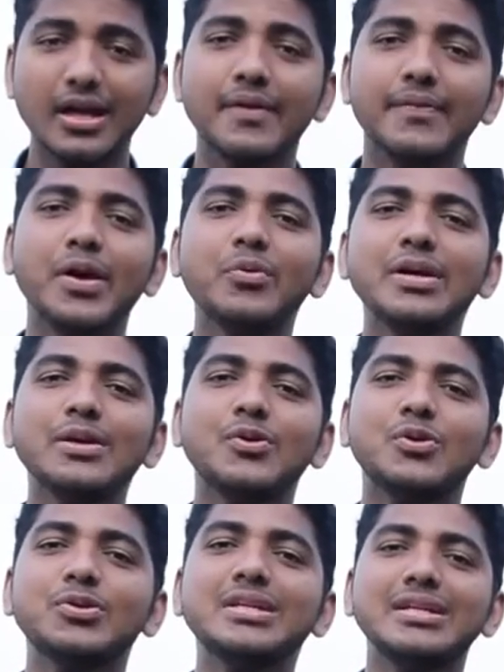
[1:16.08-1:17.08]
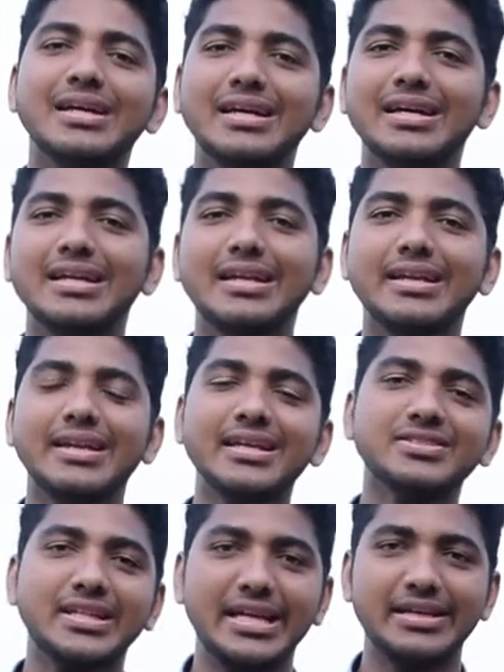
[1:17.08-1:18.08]
Now I will go to the
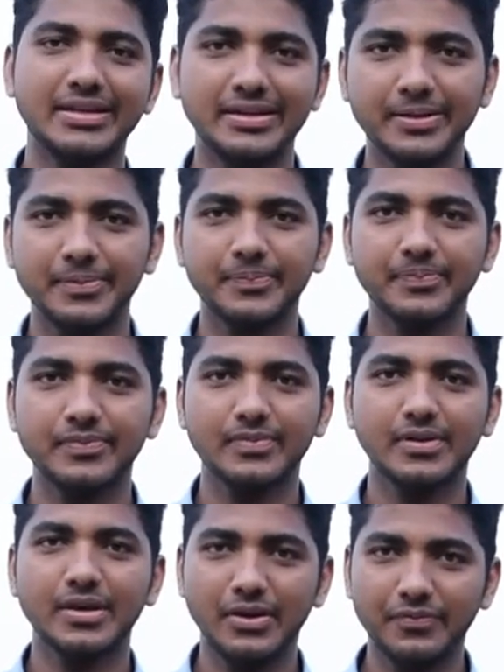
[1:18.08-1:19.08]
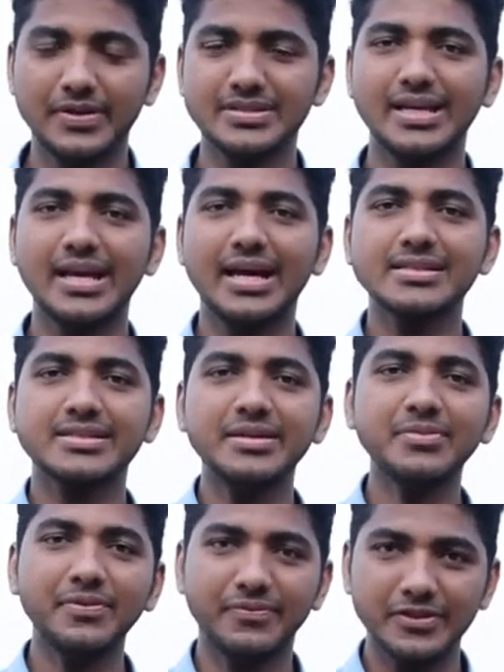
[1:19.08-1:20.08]
next caterer. First I ask him,
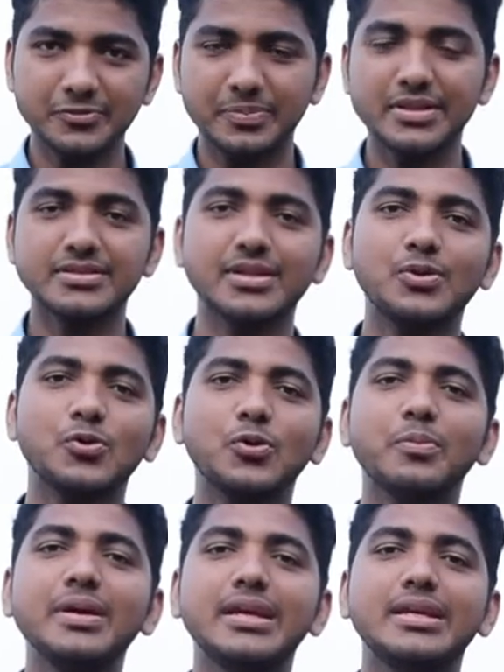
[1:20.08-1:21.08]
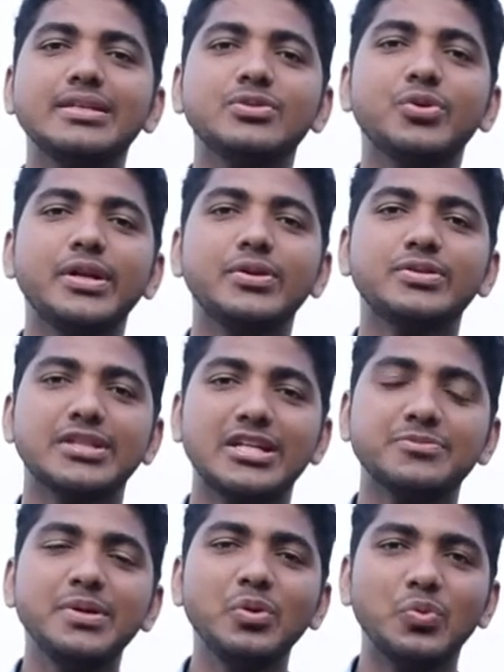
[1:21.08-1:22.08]
the first person told me he is going to charge
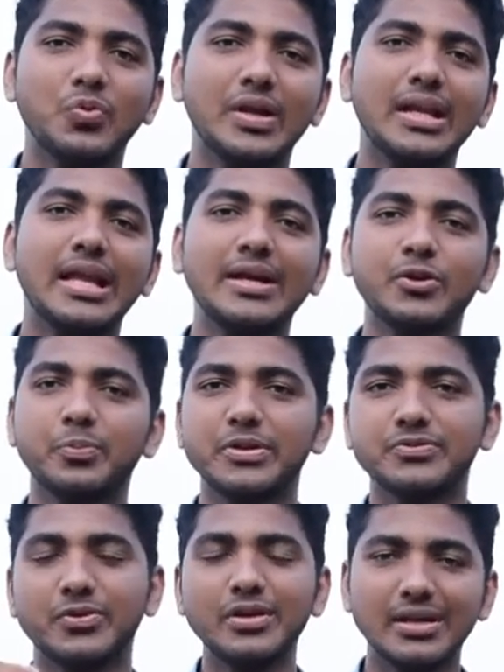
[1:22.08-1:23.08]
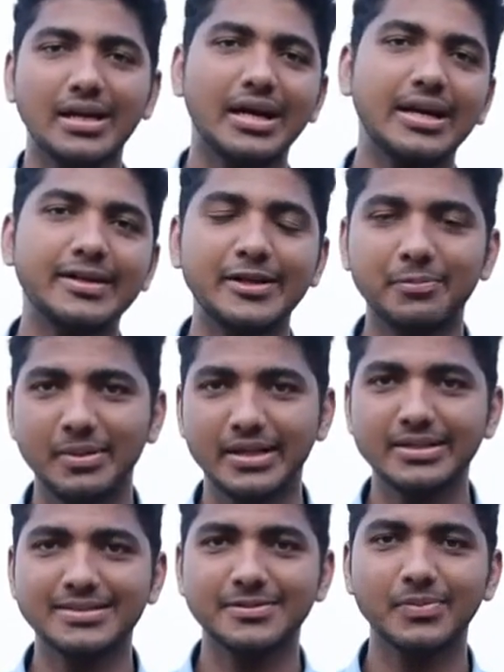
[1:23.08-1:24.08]
me 1 lakh rupees for 100
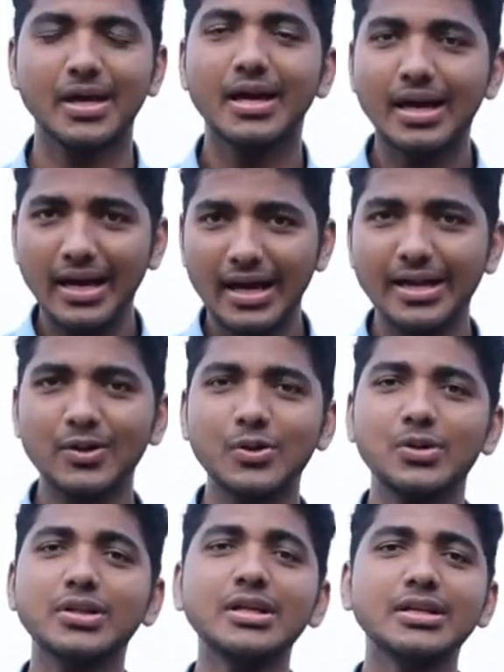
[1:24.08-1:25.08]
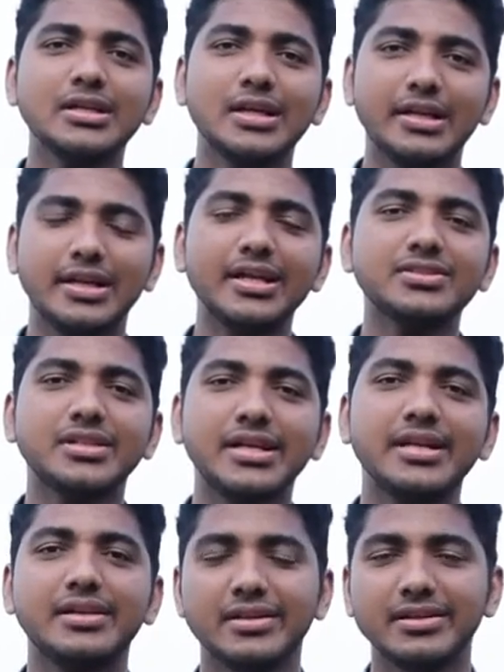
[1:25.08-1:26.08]
plates. I go to the next
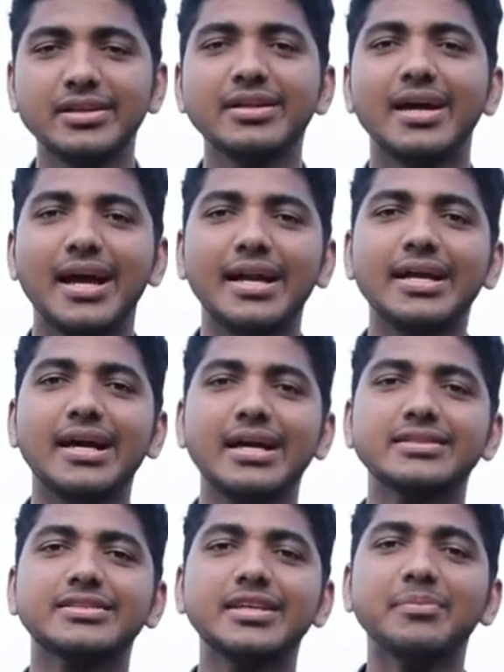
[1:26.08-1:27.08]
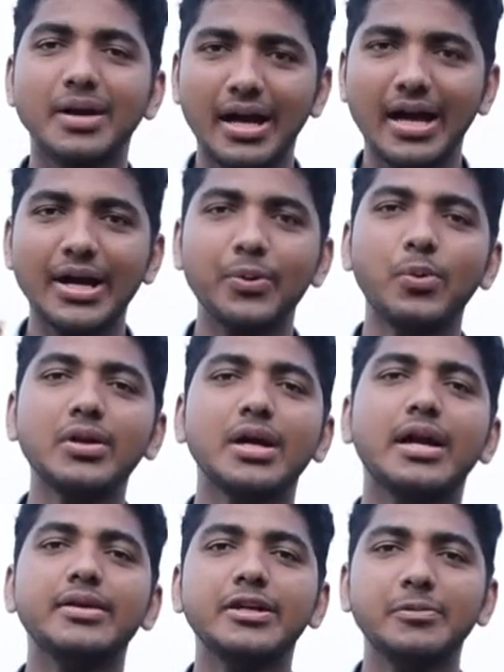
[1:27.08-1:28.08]
caterer and I ask him, I want
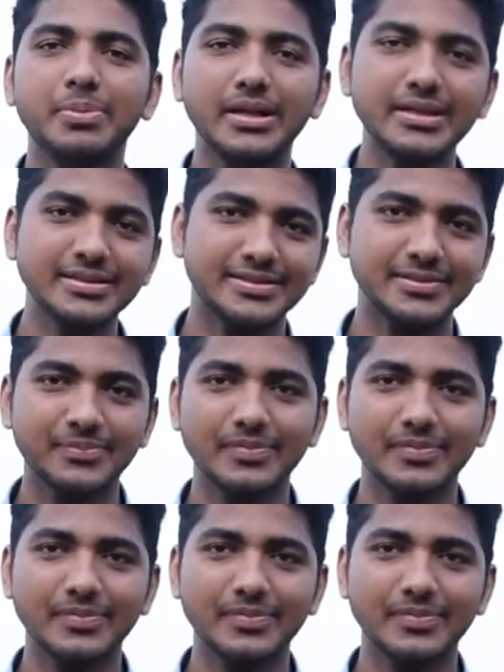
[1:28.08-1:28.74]
100 plates.